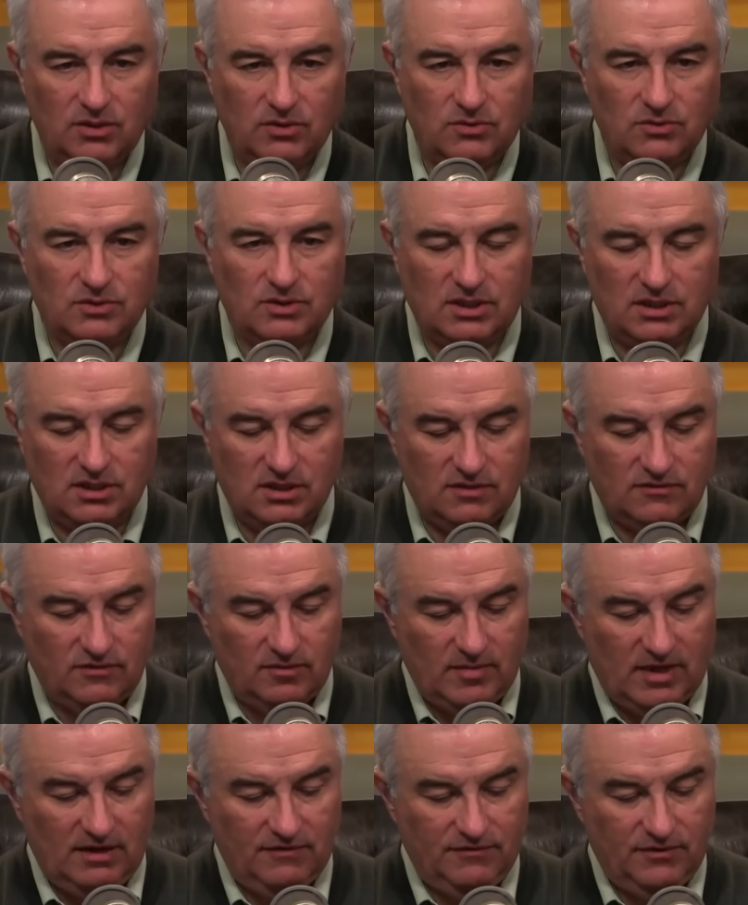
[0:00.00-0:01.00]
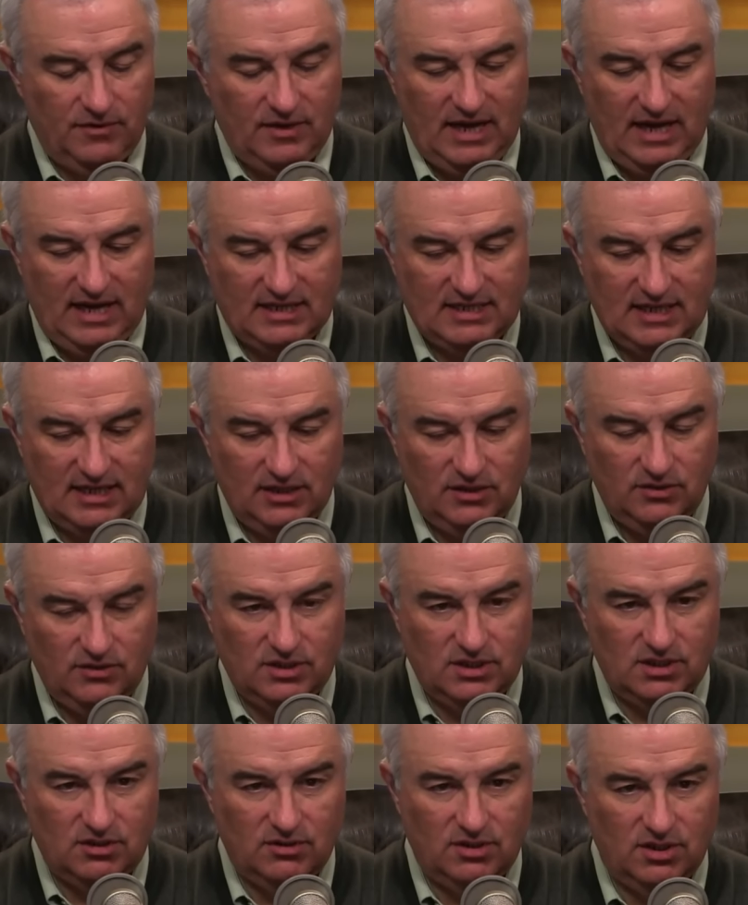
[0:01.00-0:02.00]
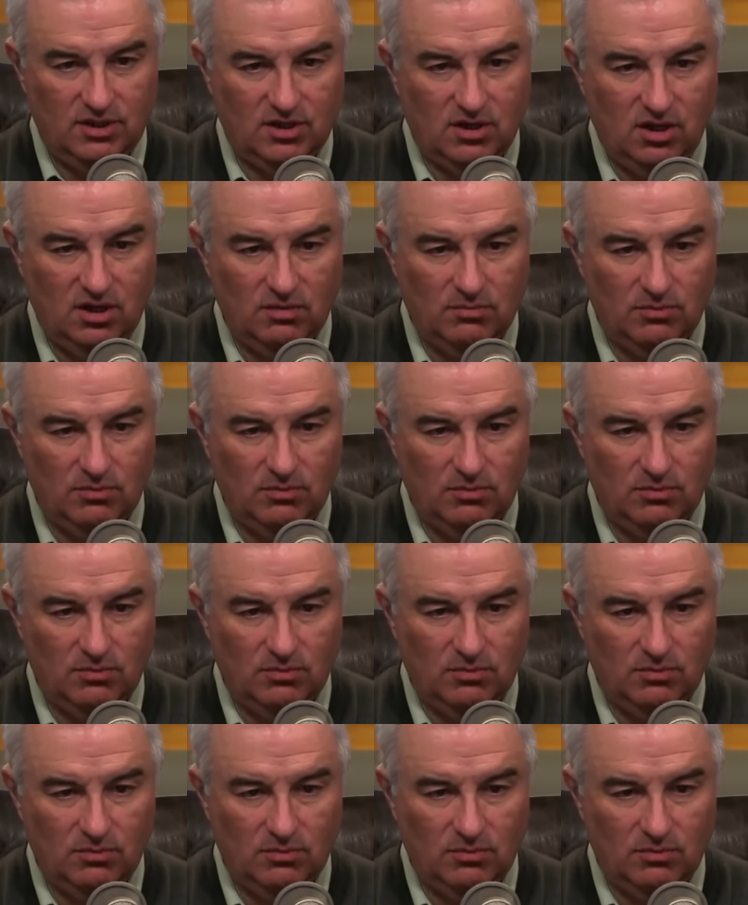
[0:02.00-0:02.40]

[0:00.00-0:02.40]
use, this is from iPhone Hacks, how to use Siri to call